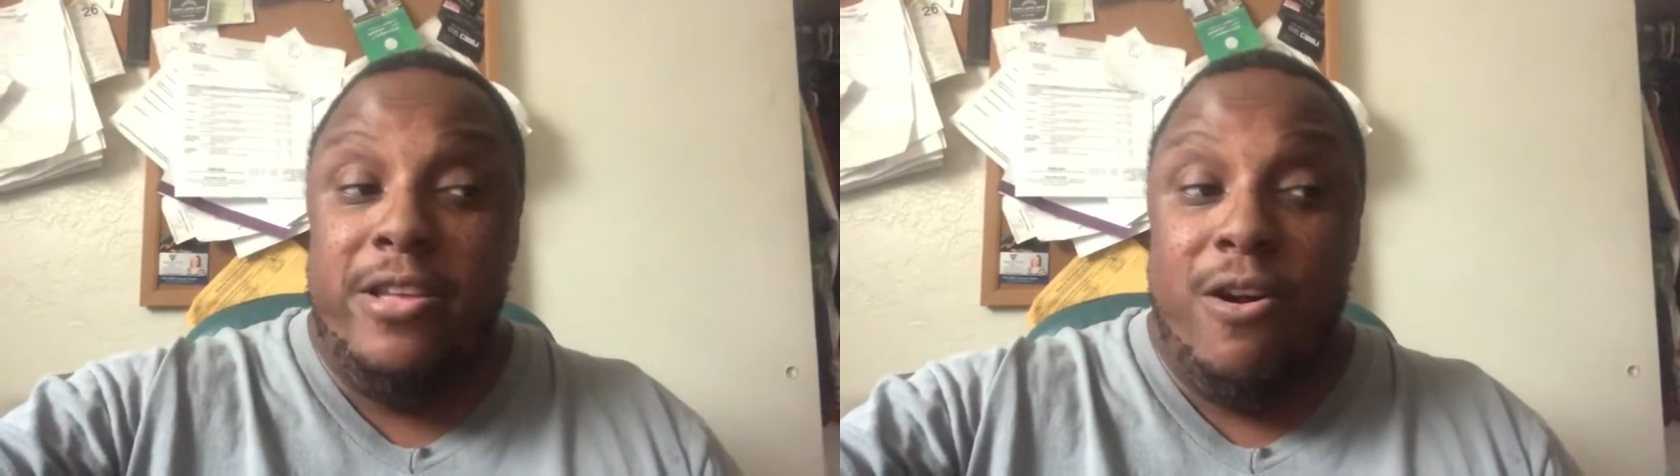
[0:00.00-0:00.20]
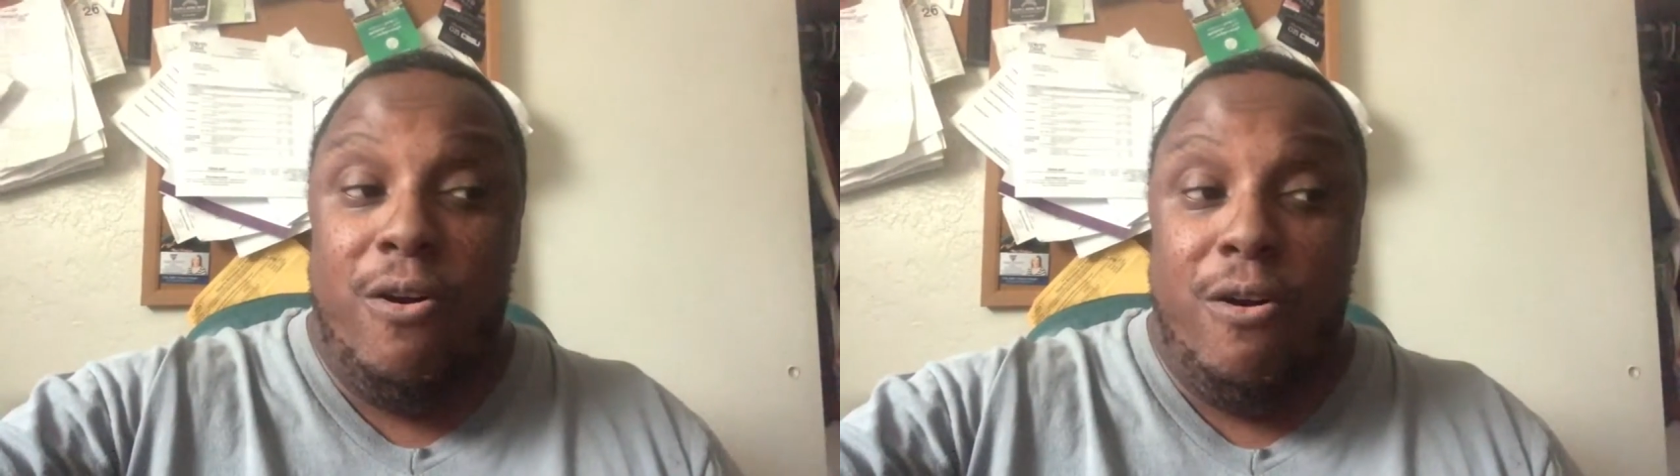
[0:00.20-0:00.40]

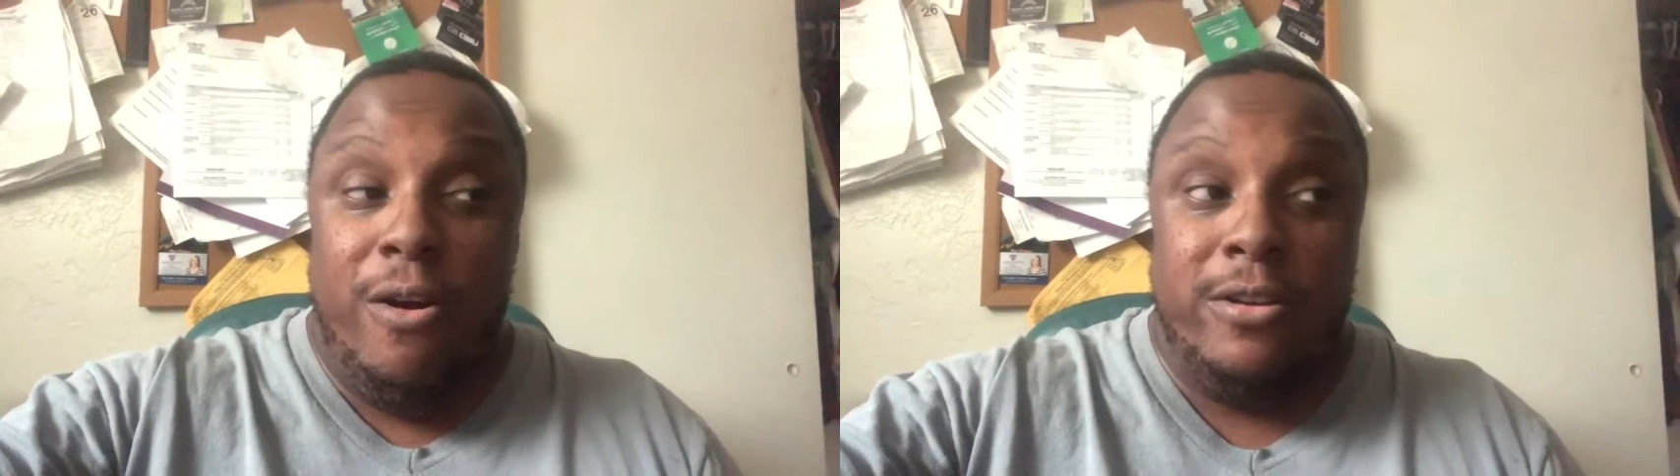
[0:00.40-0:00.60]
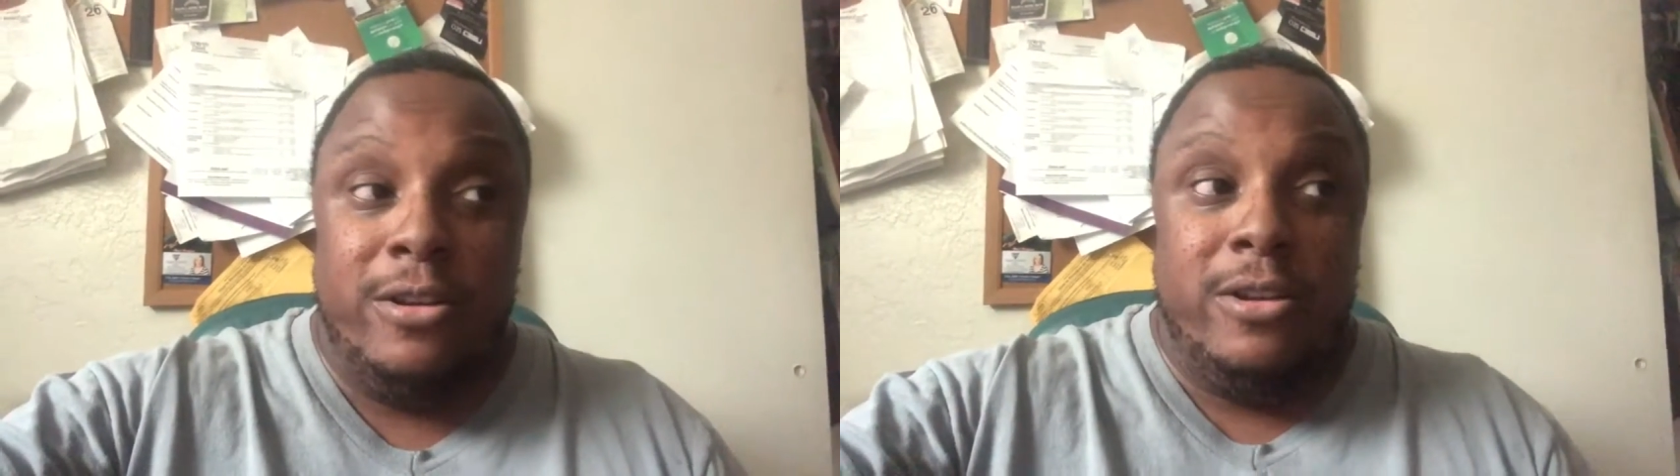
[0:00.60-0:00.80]

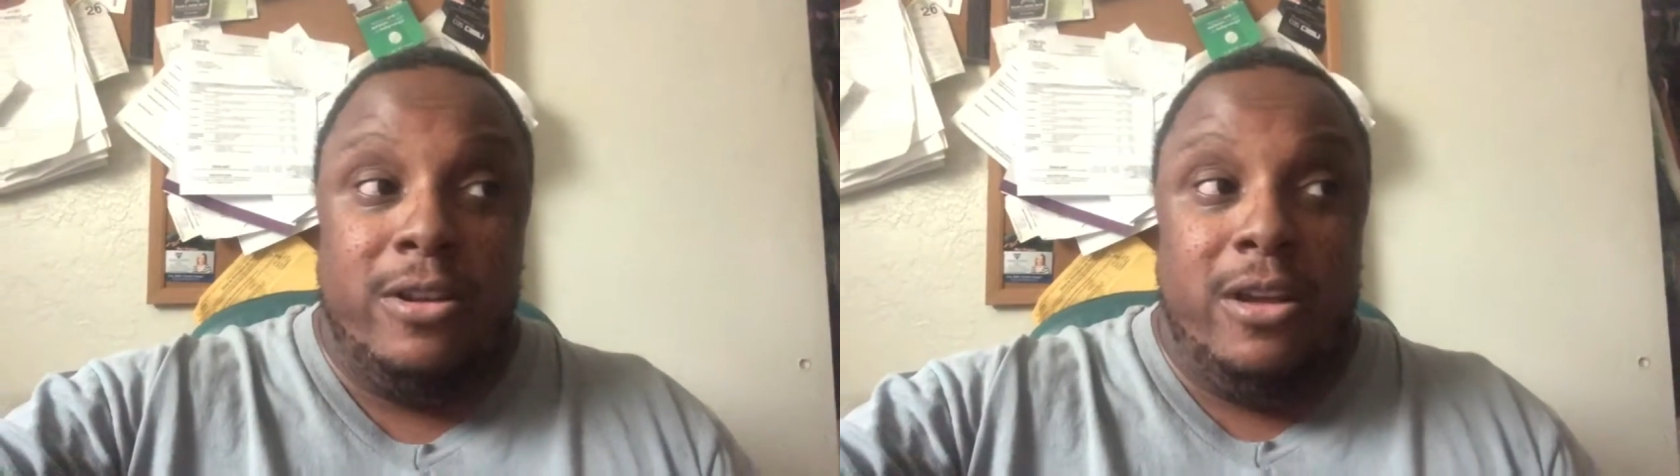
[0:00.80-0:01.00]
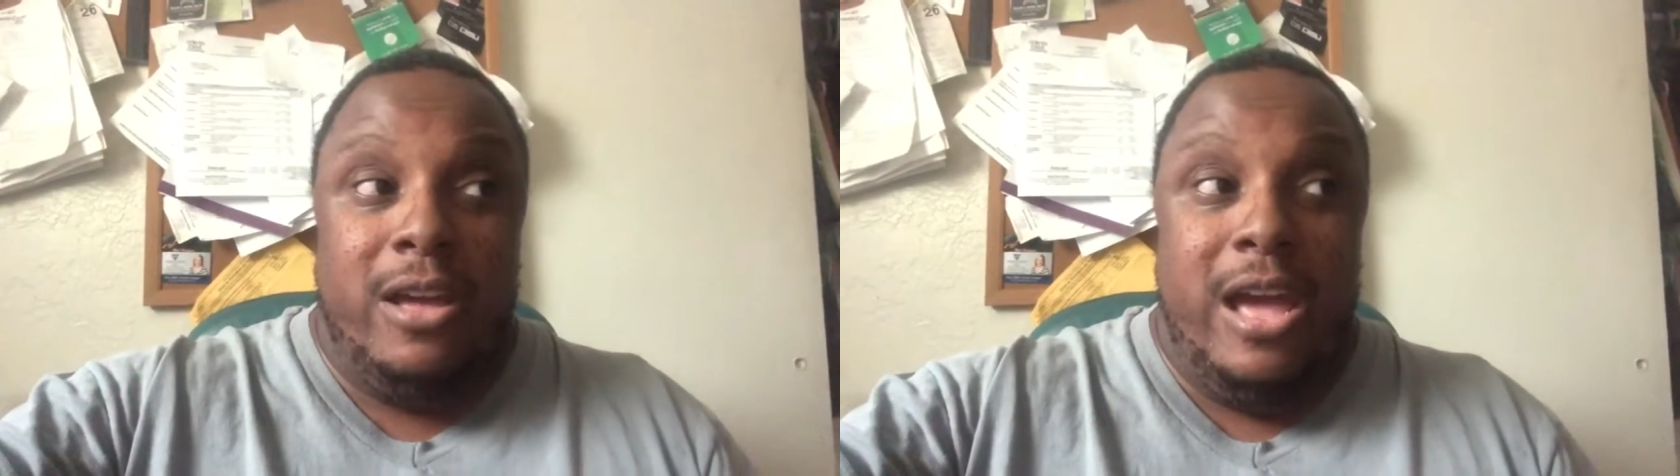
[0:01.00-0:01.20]
yard,
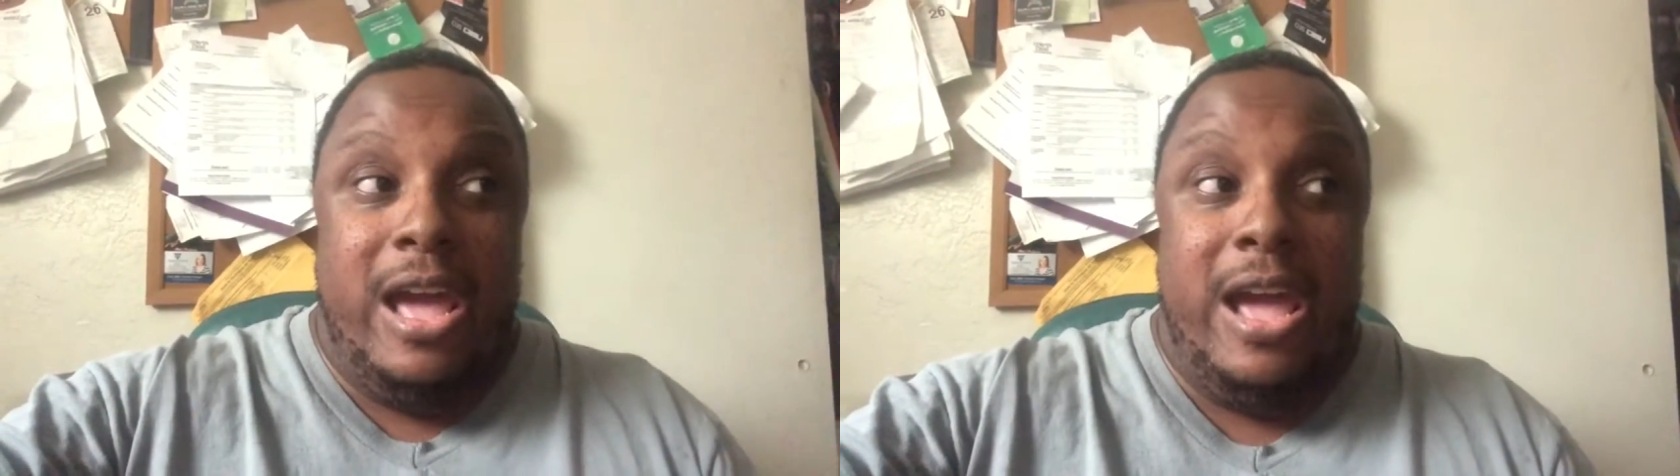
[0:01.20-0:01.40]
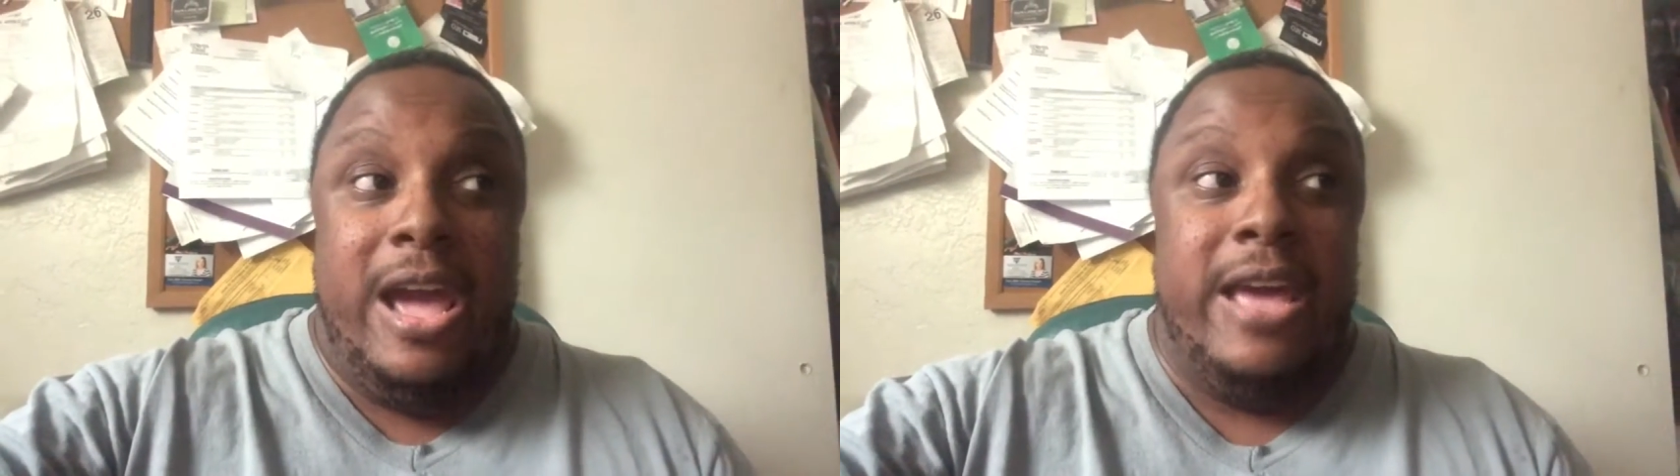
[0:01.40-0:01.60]

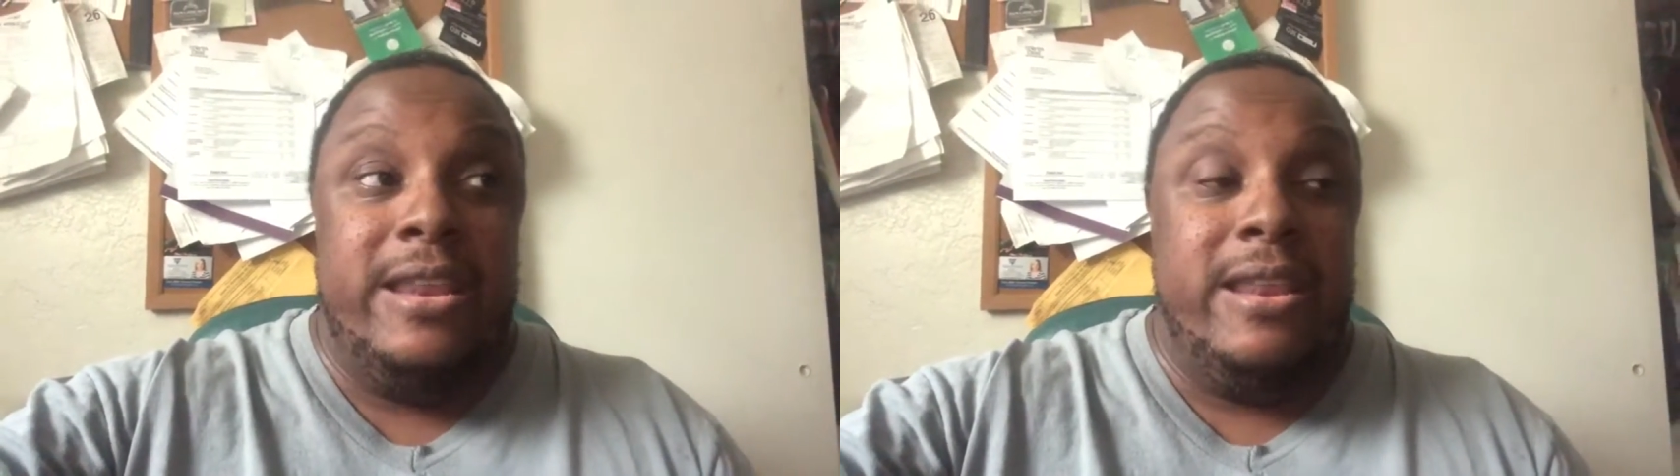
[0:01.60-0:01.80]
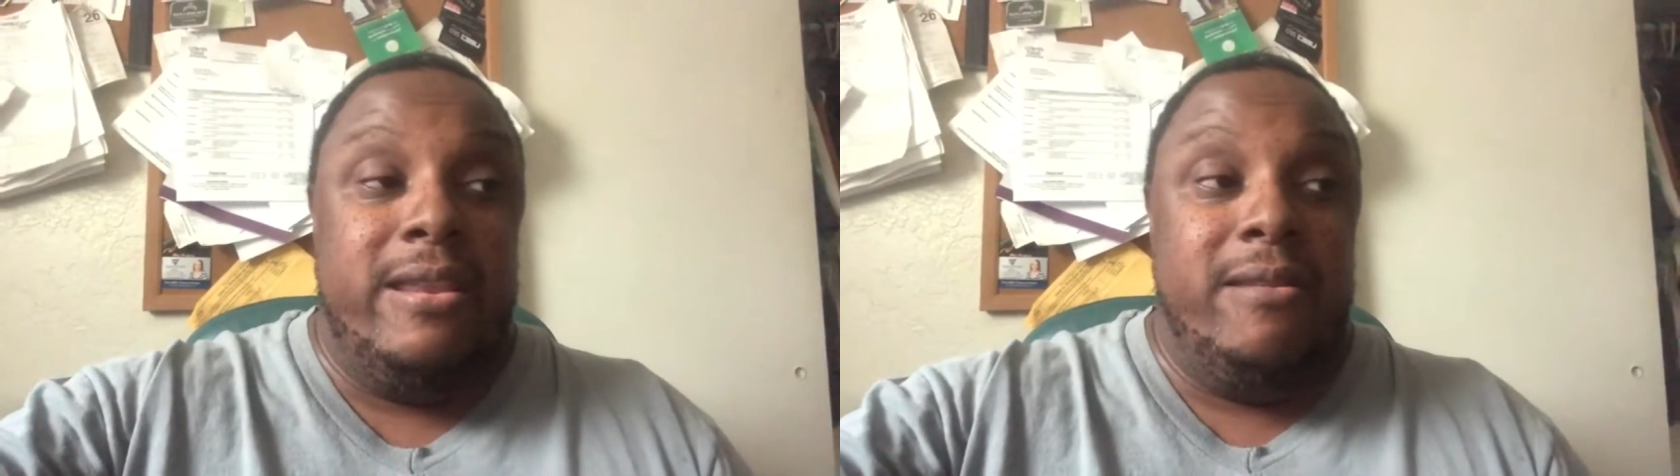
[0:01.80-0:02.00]

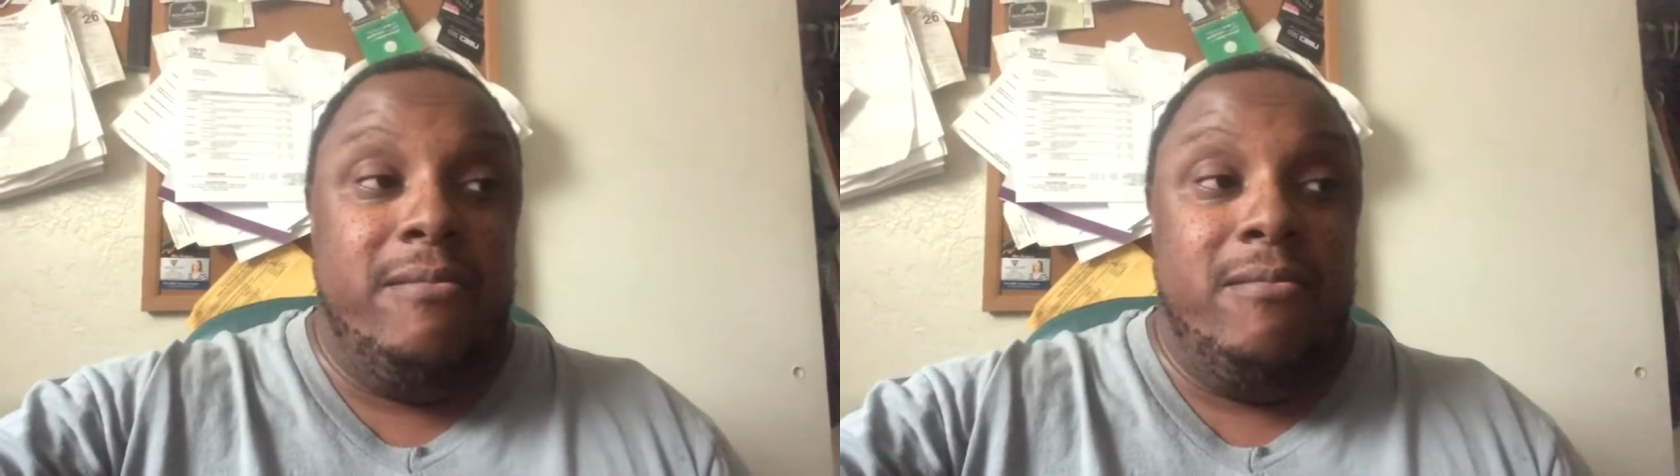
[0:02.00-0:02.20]
and